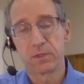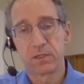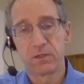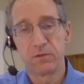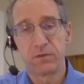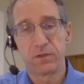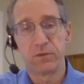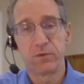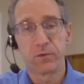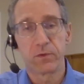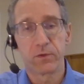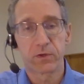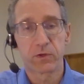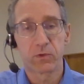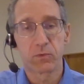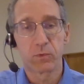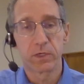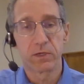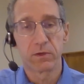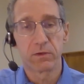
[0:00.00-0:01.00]
continue their
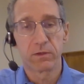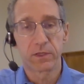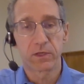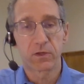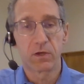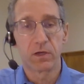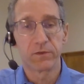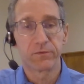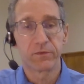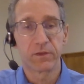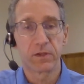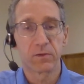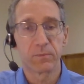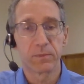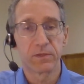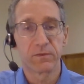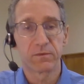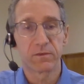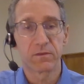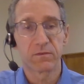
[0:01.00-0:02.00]
career in the call center
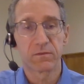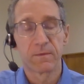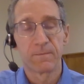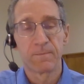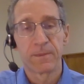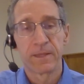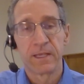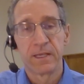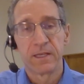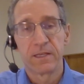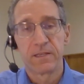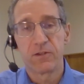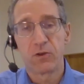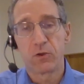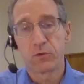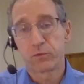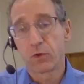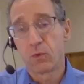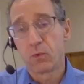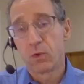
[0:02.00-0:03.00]
business.
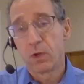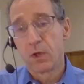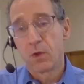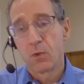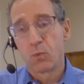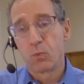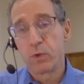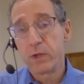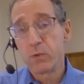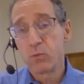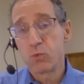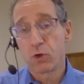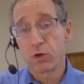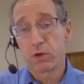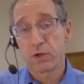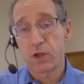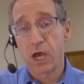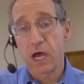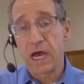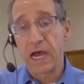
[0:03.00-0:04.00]
So we
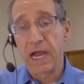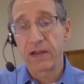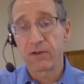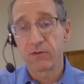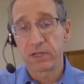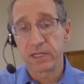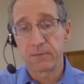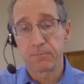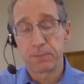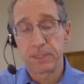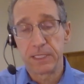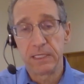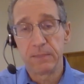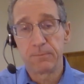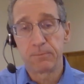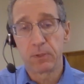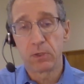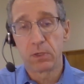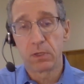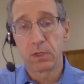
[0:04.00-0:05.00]
weren't hiring
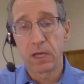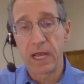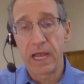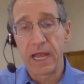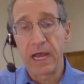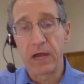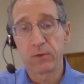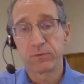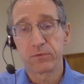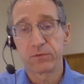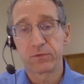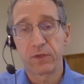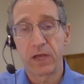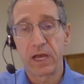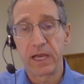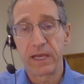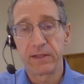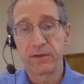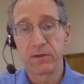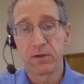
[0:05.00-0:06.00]
people
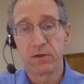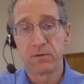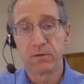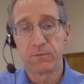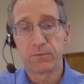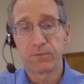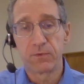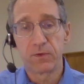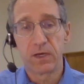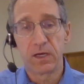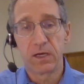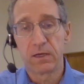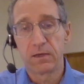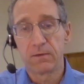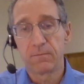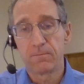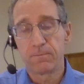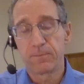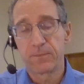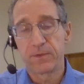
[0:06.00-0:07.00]
outside of
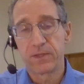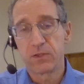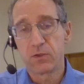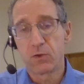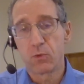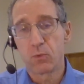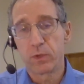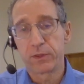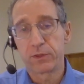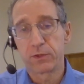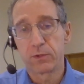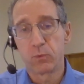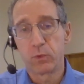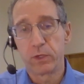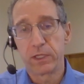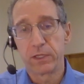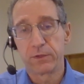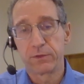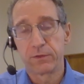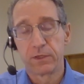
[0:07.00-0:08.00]

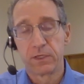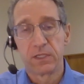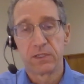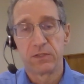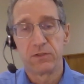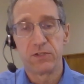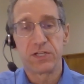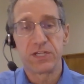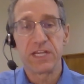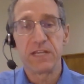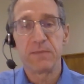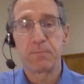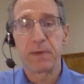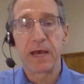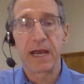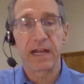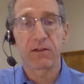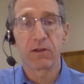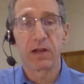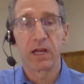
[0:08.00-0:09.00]
with deep
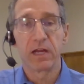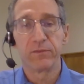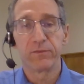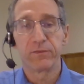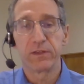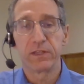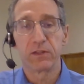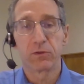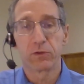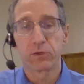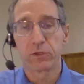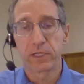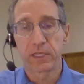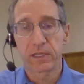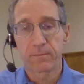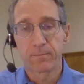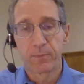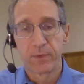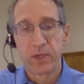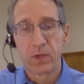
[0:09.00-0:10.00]
backgrounds in
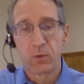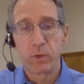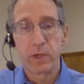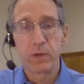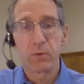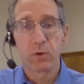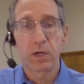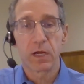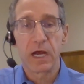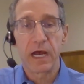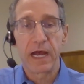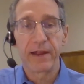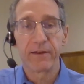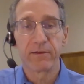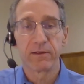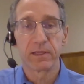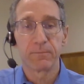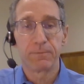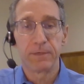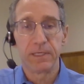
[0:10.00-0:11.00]
learning. We were
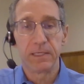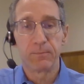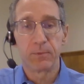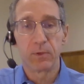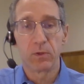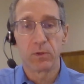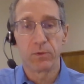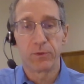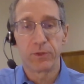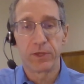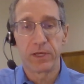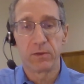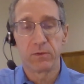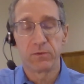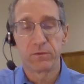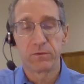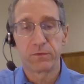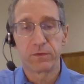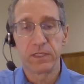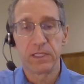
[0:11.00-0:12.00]
hiring people that
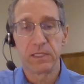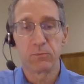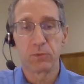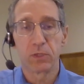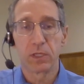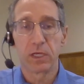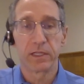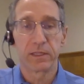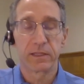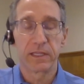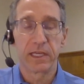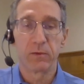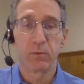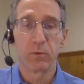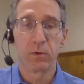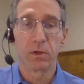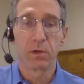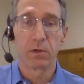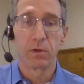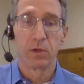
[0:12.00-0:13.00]
seemed like they
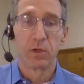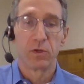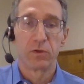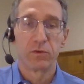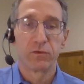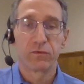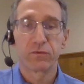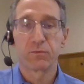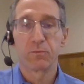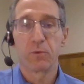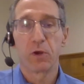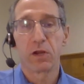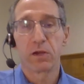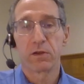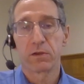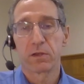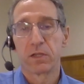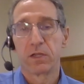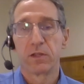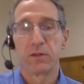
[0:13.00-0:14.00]
were
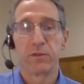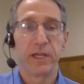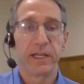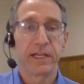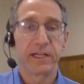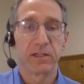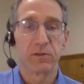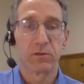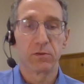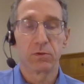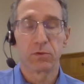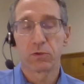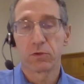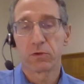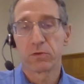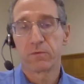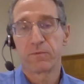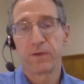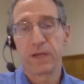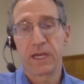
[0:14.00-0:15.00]
smart, they could
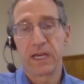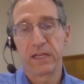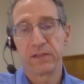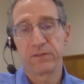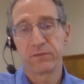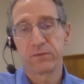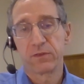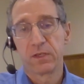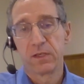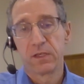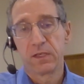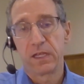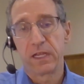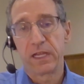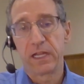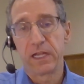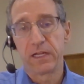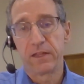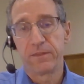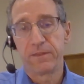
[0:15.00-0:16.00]
learn fast,
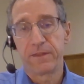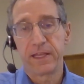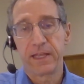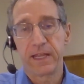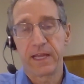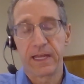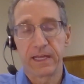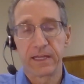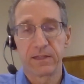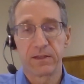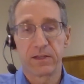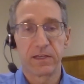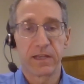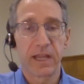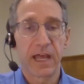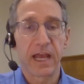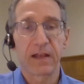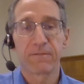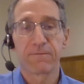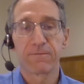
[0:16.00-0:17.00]
and they had
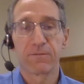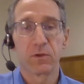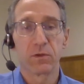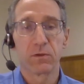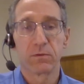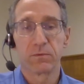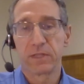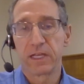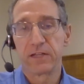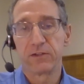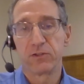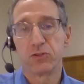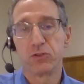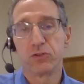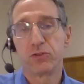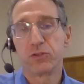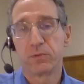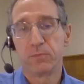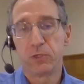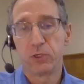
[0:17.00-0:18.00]

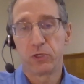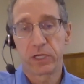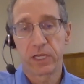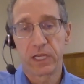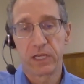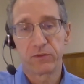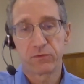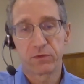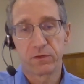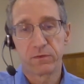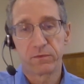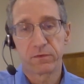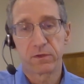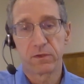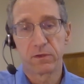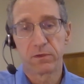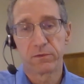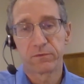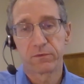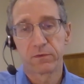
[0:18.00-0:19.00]
good communication
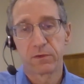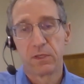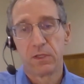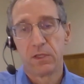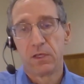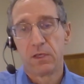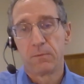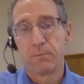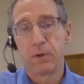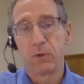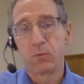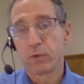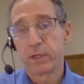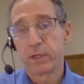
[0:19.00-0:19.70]
skills. But